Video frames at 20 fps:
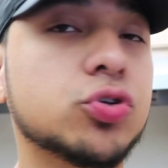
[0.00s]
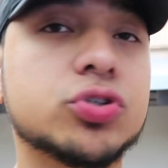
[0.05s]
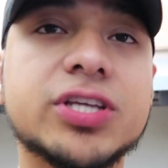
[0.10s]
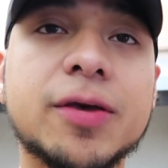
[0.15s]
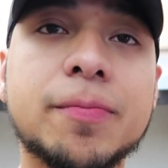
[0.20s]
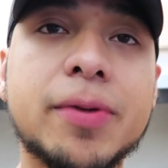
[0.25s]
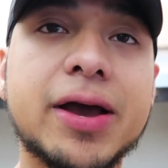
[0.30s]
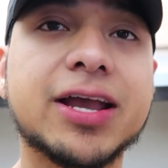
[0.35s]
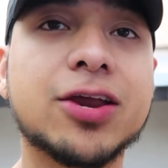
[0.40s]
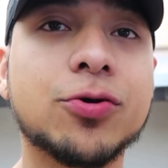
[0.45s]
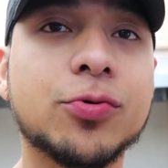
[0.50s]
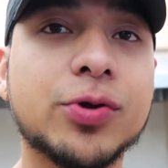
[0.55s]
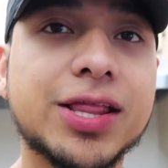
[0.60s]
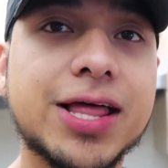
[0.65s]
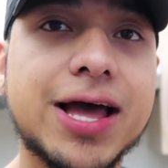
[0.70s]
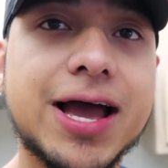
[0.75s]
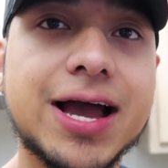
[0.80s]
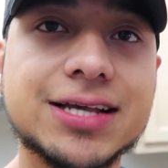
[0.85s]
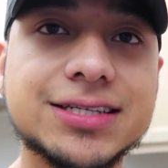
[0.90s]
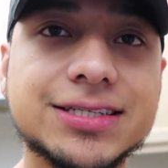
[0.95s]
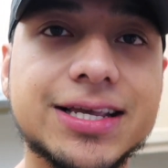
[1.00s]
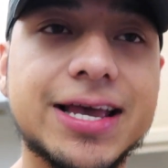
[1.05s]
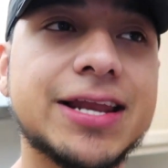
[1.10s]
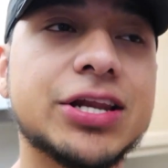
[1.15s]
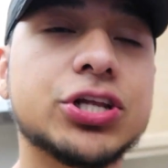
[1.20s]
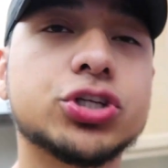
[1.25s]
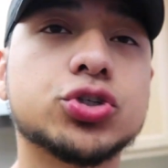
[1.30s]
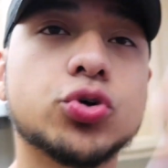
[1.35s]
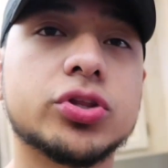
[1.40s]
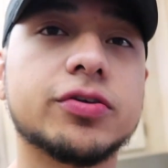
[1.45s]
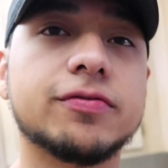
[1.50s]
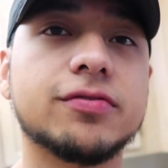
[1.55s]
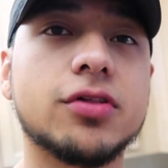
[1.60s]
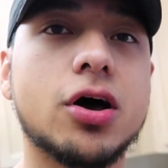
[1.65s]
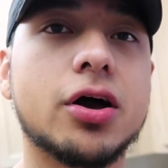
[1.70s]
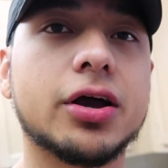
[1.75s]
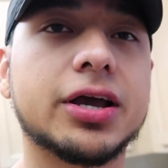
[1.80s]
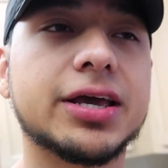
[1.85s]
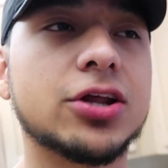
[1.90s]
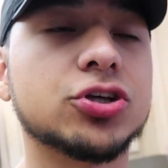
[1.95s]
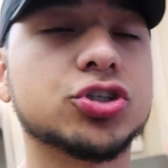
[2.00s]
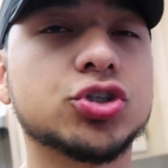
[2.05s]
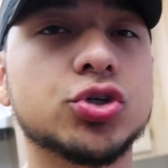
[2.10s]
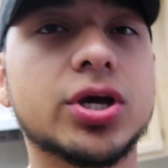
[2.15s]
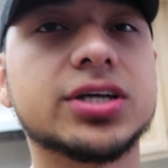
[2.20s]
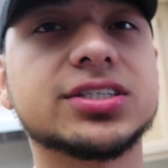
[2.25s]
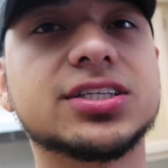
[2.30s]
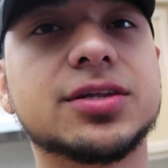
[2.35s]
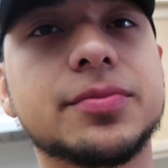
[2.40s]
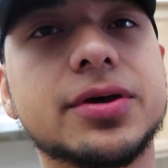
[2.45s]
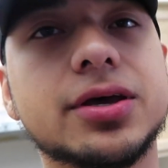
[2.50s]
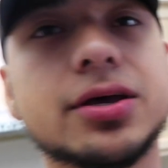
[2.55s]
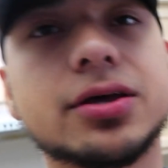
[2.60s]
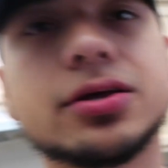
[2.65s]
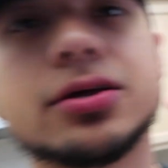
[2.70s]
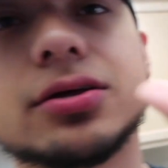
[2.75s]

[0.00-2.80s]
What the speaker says: sit back and relax and enjoy the vlog, and I'll see you guys in a bit.